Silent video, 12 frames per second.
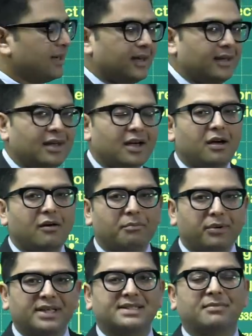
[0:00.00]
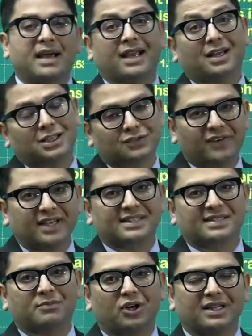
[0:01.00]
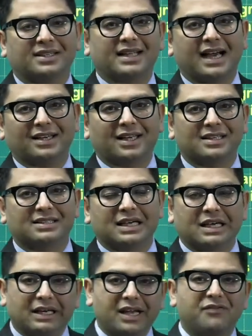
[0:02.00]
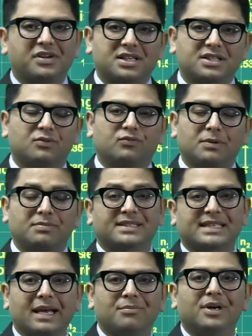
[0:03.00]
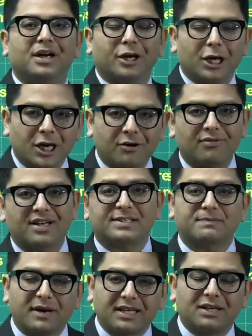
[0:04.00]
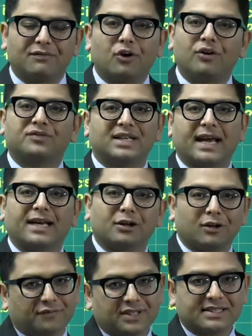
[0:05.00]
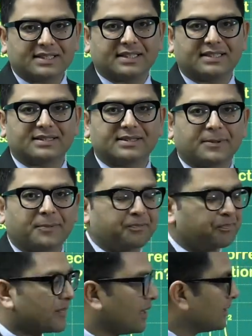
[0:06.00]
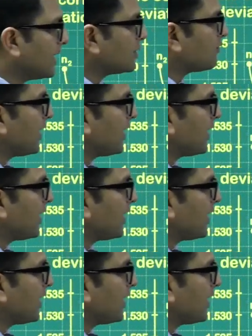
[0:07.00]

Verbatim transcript: the prism angle is very small, in that case deviation would be same irrespective of the angle of incidence. That's